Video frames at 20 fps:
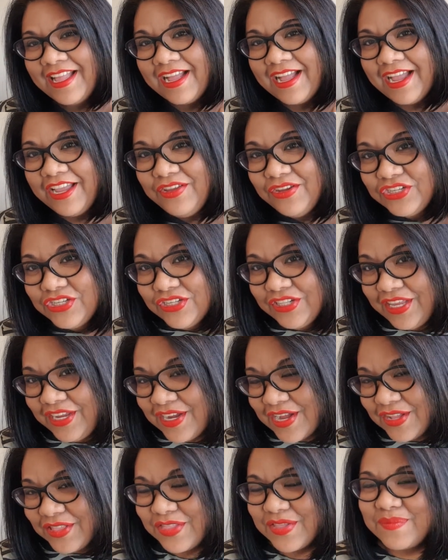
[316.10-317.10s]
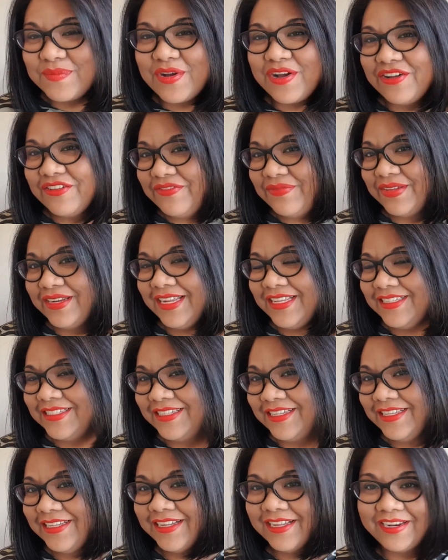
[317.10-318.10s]
I usually cut them off, but I
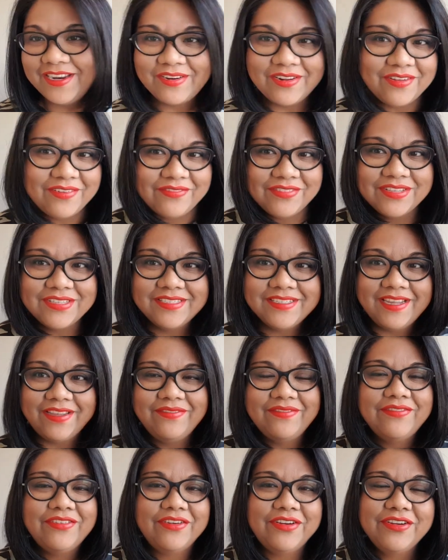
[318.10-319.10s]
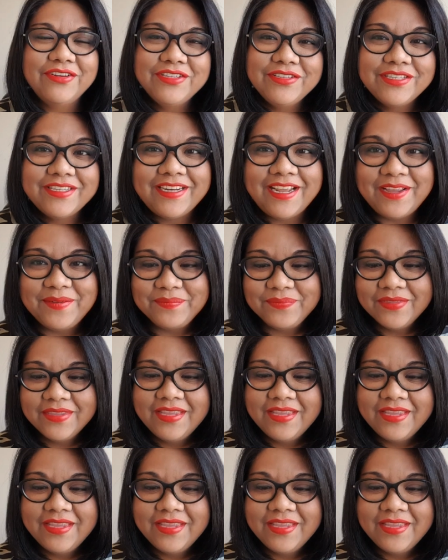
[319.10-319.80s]
didn't cut it off this time for today.